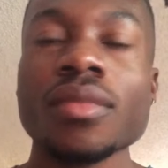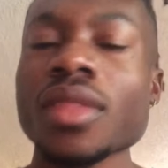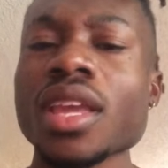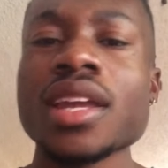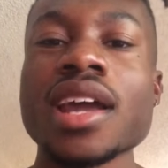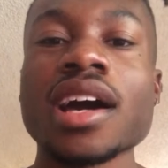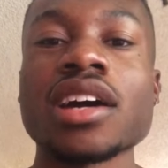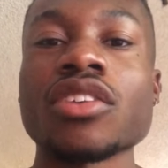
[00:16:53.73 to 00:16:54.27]

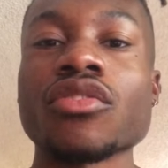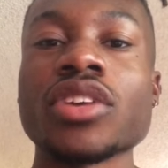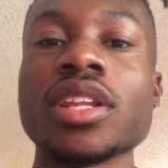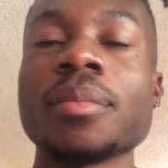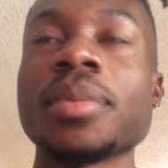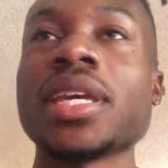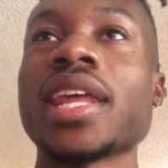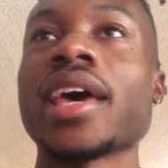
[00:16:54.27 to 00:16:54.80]
not gonna really
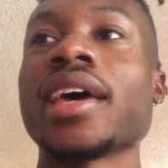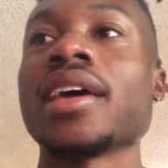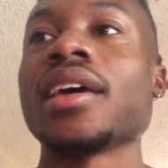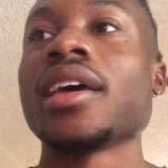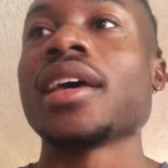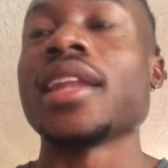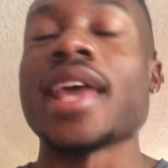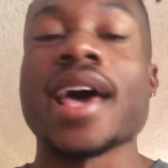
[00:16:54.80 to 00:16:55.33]
be
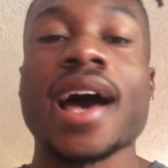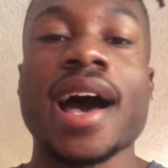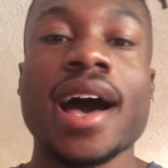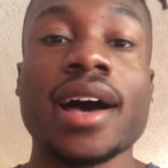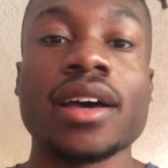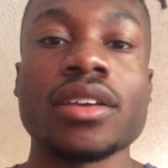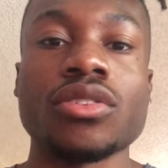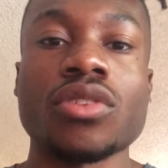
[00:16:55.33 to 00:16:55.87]
that
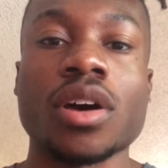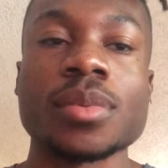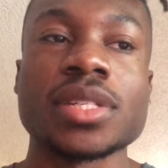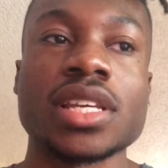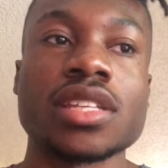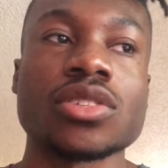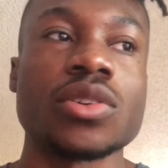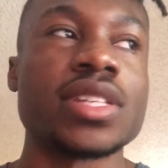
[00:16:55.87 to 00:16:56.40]
hot, you know what I'm saying?
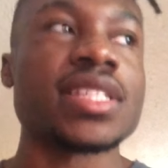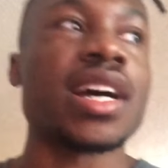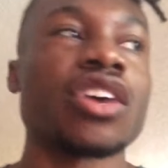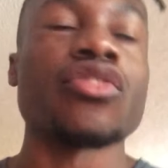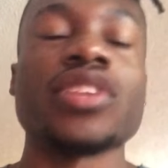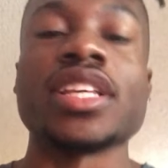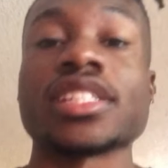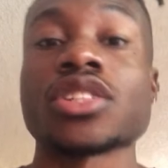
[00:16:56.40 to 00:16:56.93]
So it's not gonna
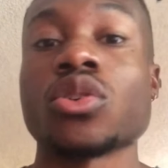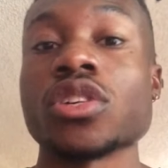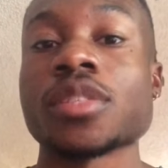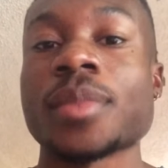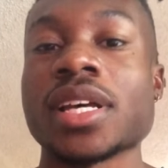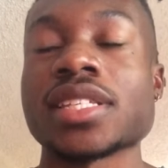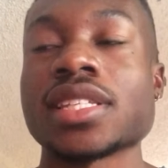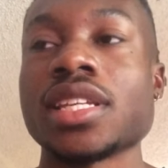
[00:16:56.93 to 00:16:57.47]
really scorch my
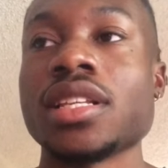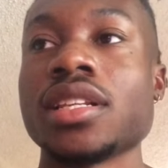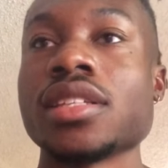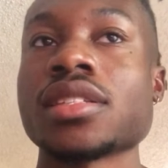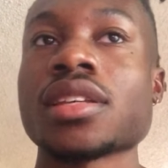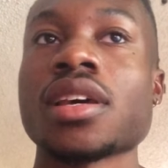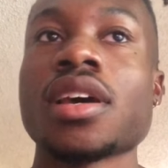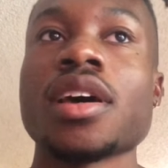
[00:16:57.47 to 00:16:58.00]
seedlings.
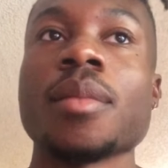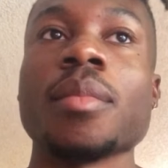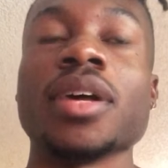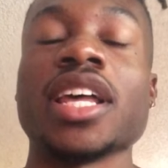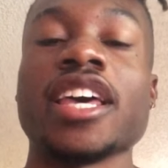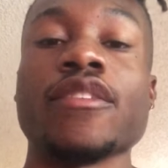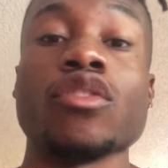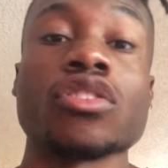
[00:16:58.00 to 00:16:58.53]
But
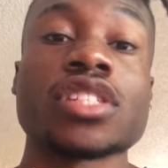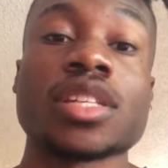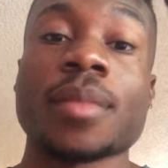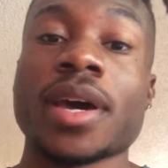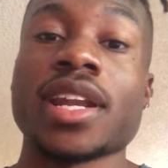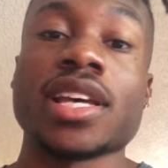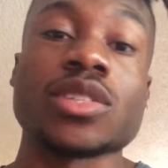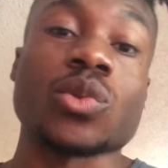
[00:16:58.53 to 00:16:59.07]
if you're somebody
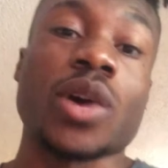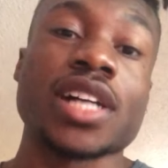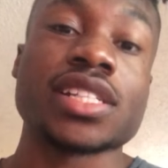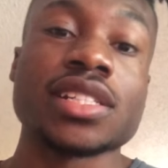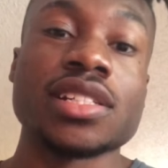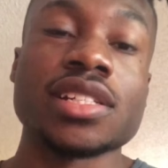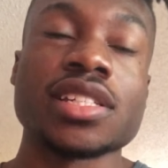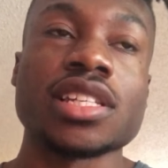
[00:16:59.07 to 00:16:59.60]
that's watching
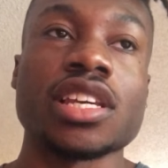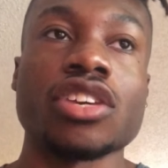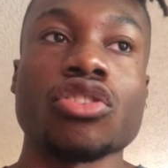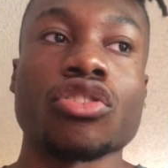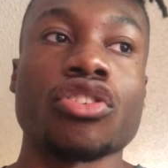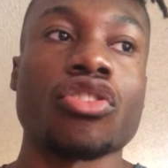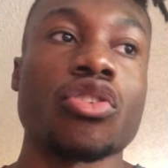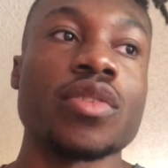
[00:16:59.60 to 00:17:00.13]
this and you're
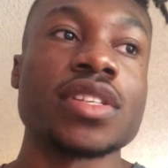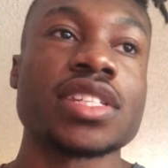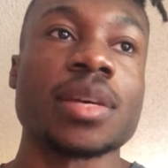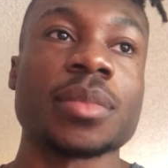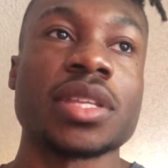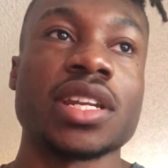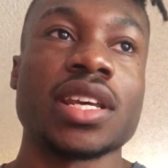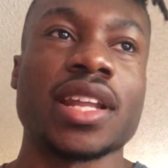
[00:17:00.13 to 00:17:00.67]
growing
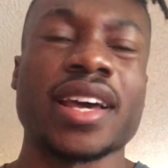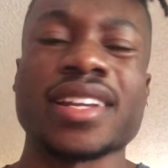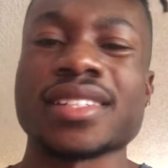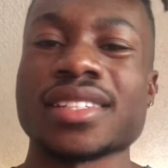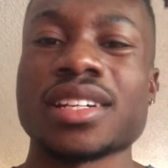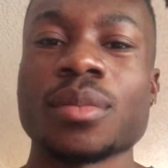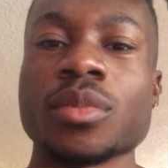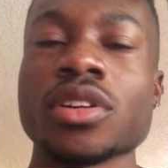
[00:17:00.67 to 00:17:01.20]
something in like the
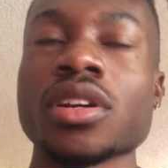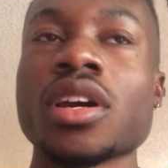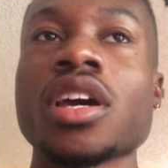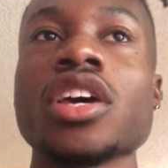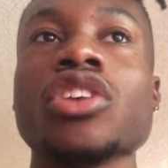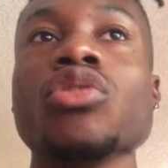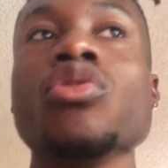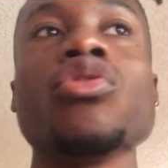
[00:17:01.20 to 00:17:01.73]
summer,
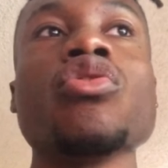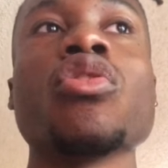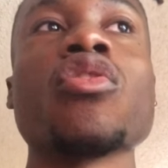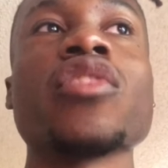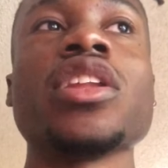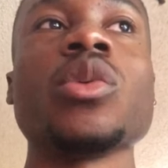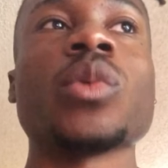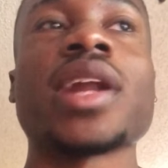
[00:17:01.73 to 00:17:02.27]
you don't
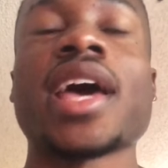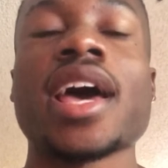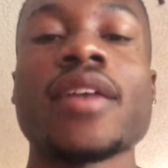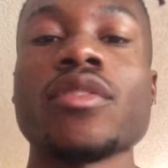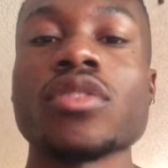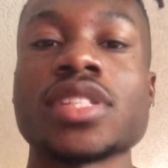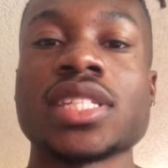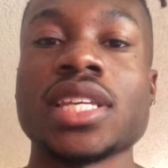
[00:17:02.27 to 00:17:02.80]
really want to have
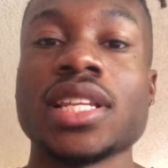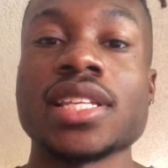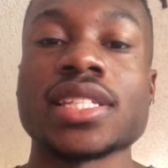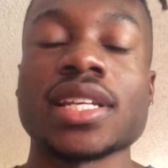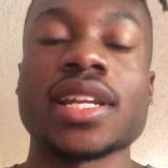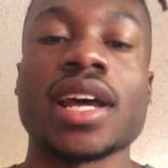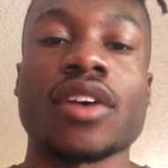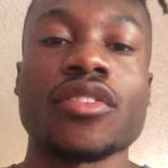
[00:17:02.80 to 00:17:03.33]
your seedlings in
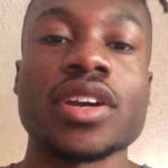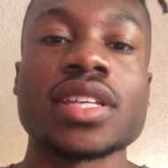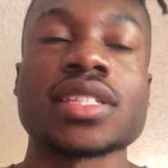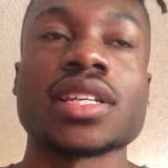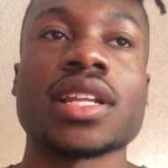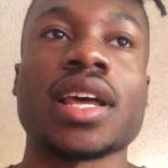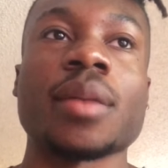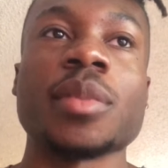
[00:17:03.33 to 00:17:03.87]
direct sunlight,